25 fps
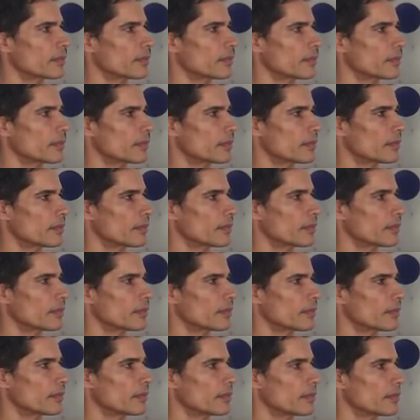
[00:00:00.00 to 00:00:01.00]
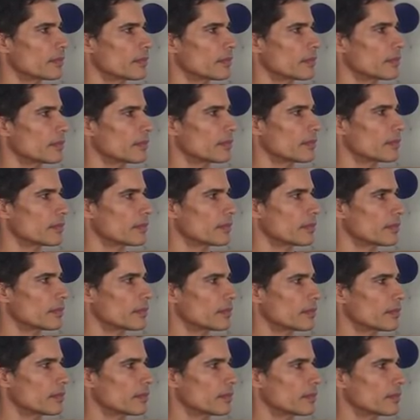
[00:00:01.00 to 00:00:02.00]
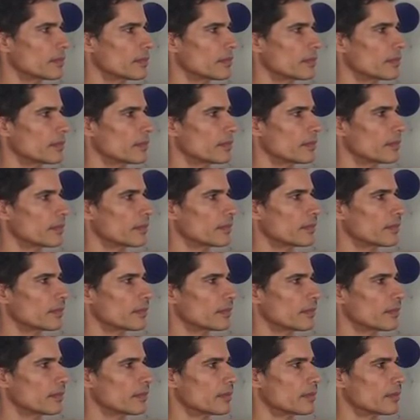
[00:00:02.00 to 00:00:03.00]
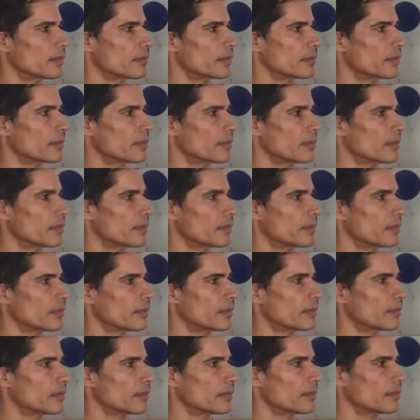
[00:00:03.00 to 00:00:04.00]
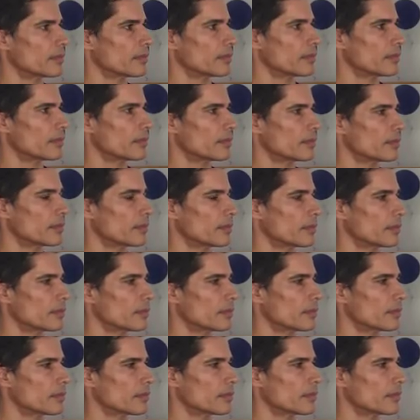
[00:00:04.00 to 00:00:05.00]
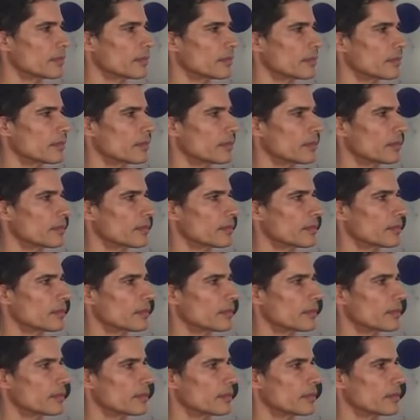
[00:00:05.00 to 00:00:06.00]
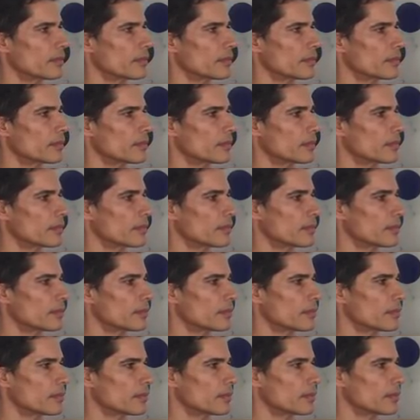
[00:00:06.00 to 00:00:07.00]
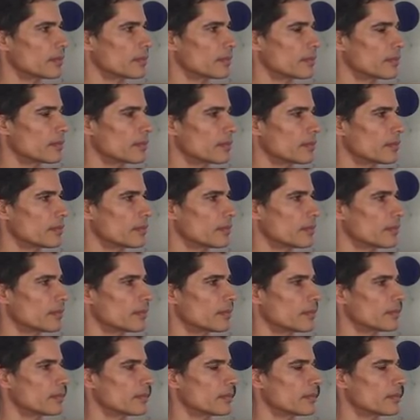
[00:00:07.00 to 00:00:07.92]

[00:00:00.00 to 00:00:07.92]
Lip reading: (not speaking)